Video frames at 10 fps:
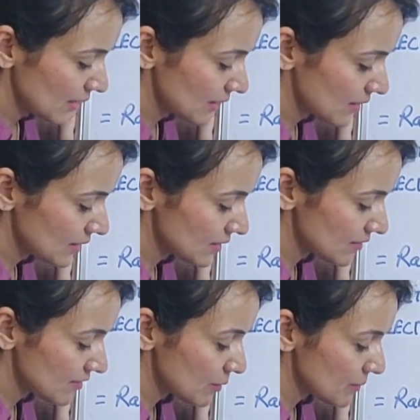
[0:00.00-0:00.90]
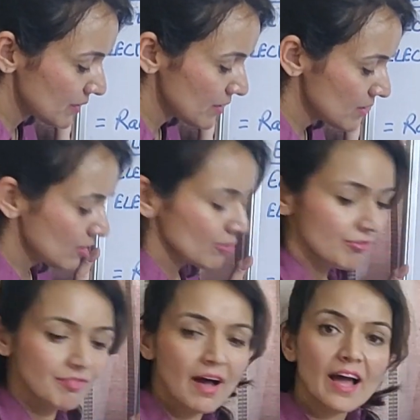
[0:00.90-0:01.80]
Current will be
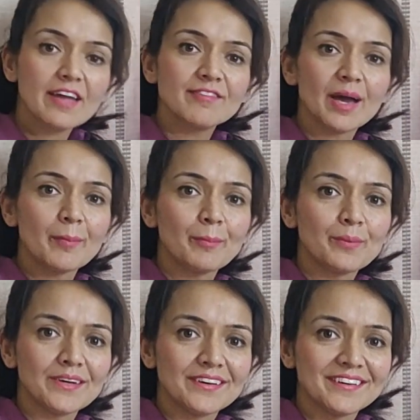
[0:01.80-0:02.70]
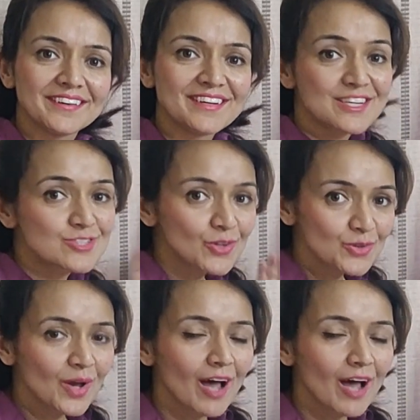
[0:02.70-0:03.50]
5 ampere. So you